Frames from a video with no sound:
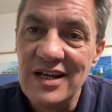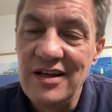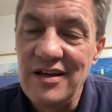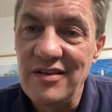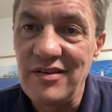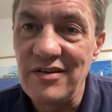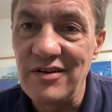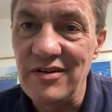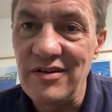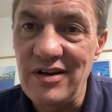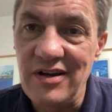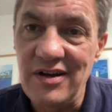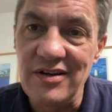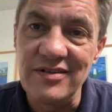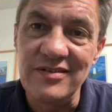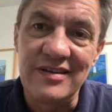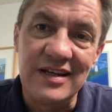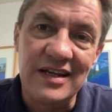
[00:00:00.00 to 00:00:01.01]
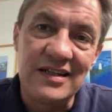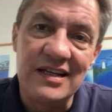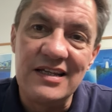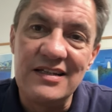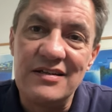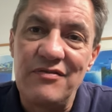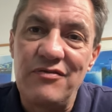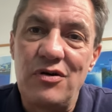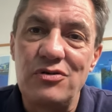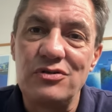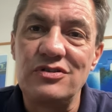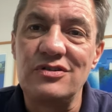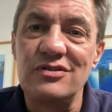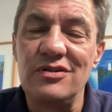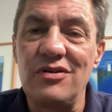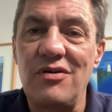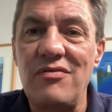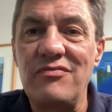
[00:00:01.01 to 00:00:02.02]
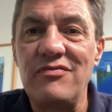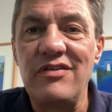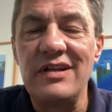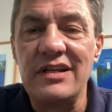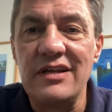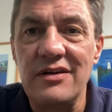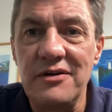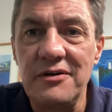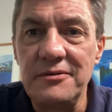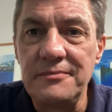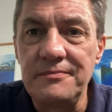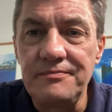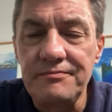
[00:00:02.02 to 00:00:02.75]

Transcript: the daily devotional on video.